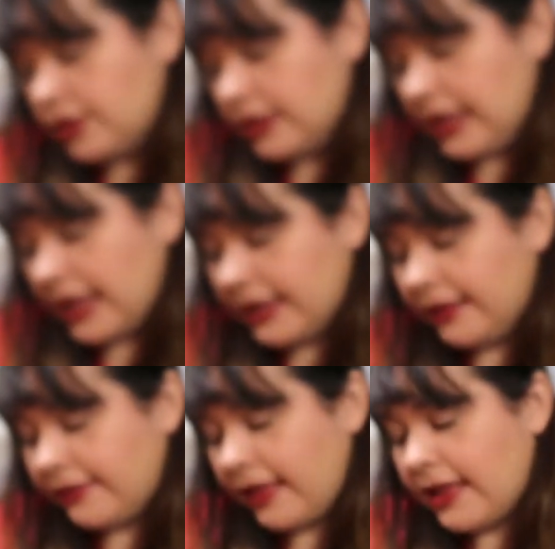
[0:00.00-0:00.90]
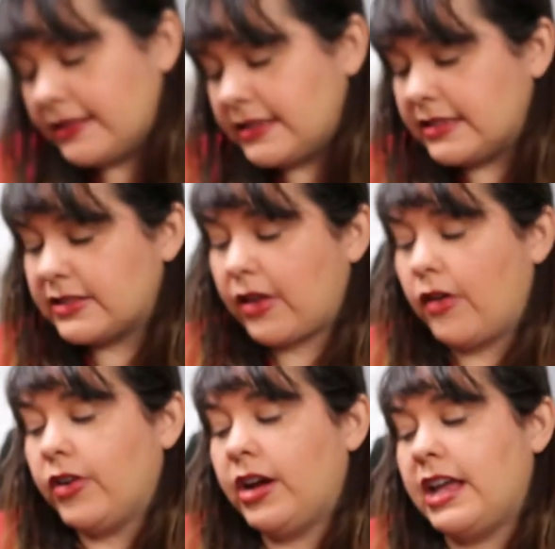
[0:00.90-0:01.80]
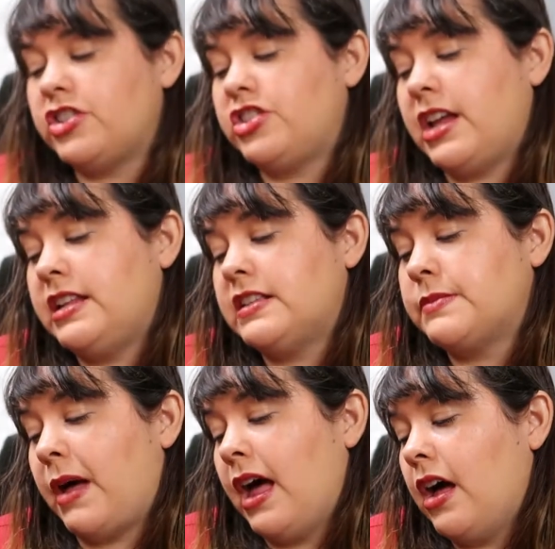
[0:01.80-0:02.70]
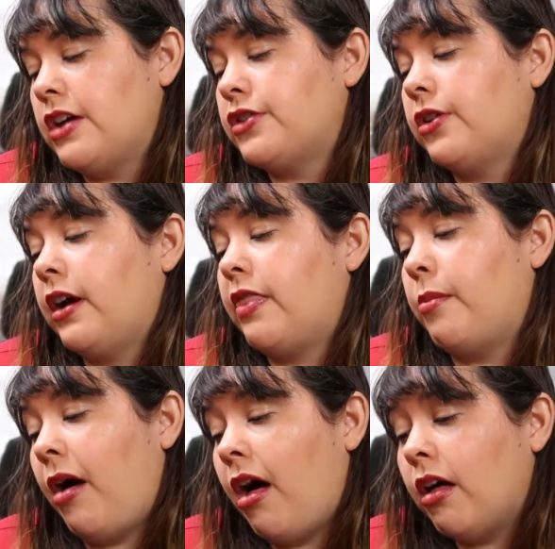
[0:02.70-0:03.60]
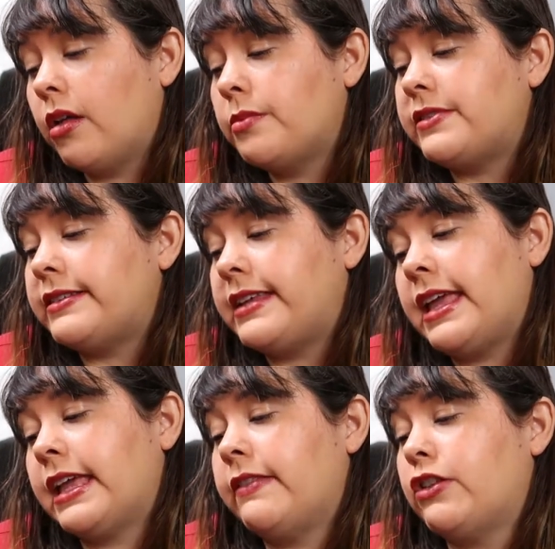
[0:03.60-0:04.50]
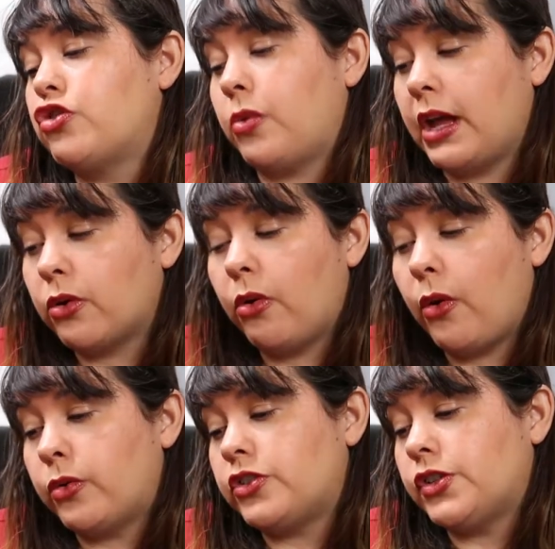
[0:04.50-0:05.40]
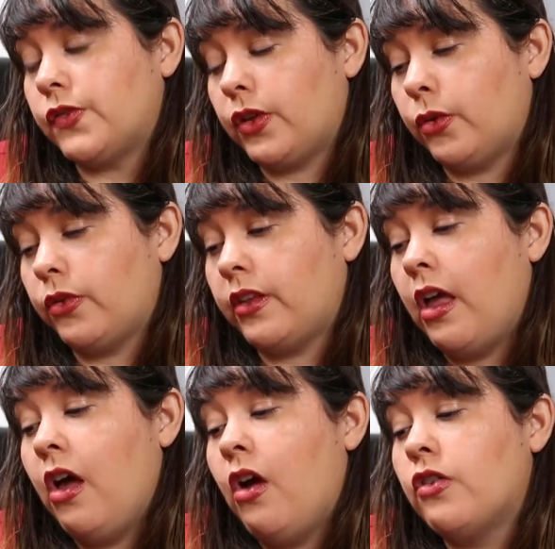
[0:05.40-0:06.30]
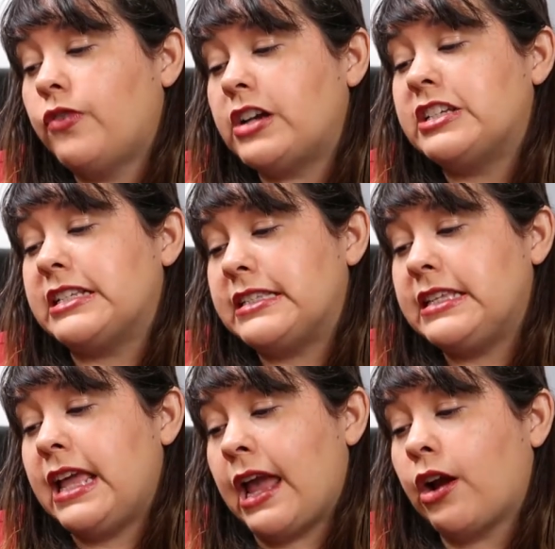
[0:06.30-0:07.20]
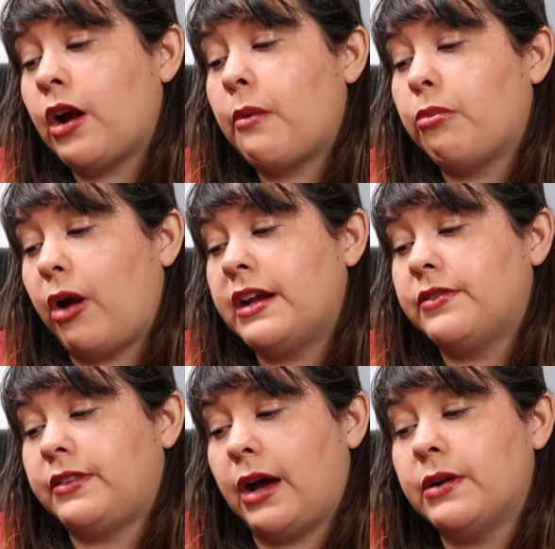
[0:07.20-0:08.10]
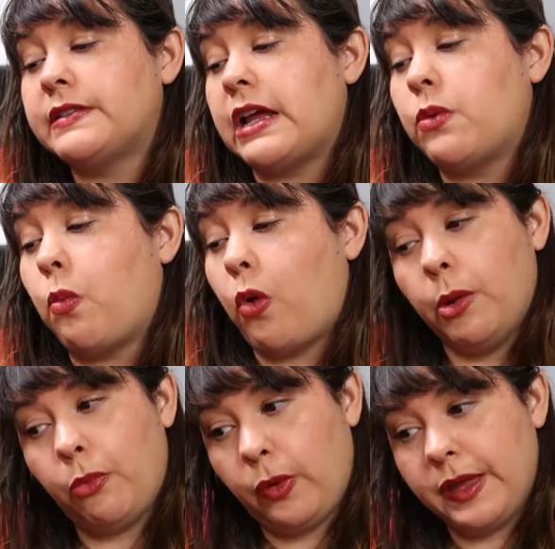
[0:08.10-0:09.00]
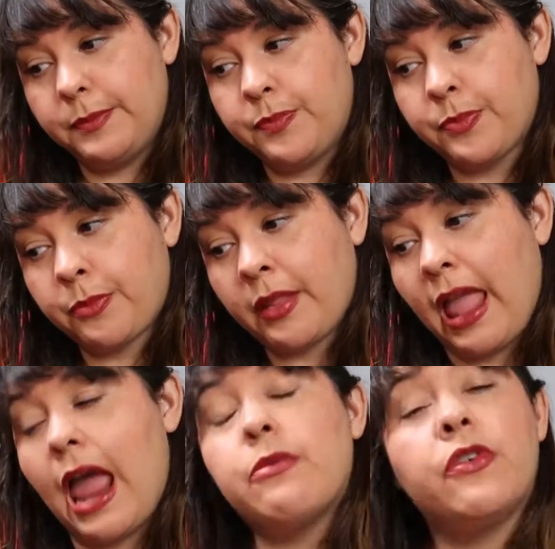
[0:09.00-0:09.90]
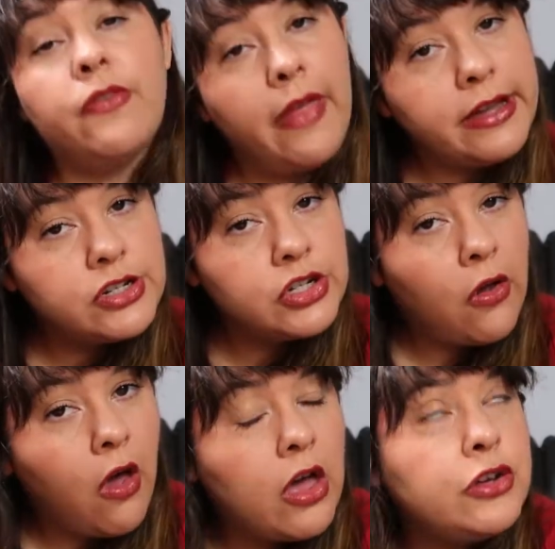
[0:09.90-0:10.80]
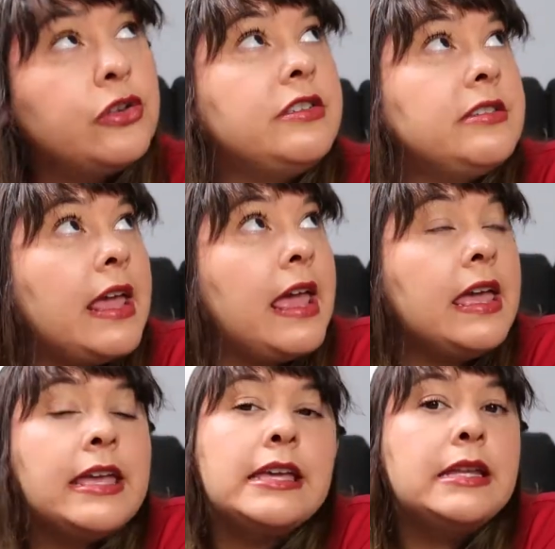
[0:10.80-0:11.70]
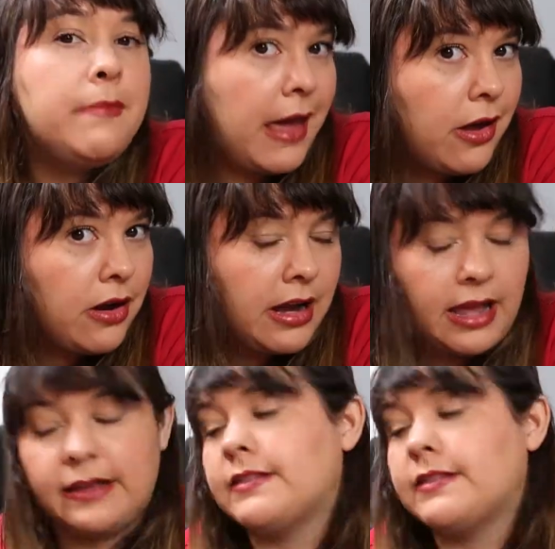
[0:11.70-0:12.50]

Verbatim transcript: Yankee says, discover a shady spot under the palms to take in the tranquil ocean views, fresh sea air, bright flowers, and warm wood, and reflect on your day in paradise.